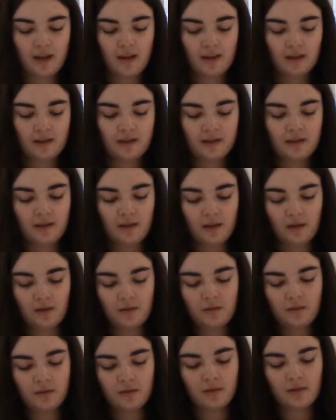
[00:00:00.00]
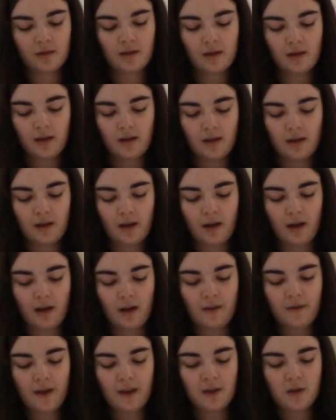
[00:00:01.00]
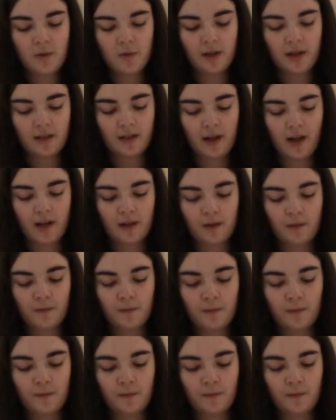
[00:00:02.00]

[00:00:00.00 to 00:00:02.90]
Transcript: So then you can kind of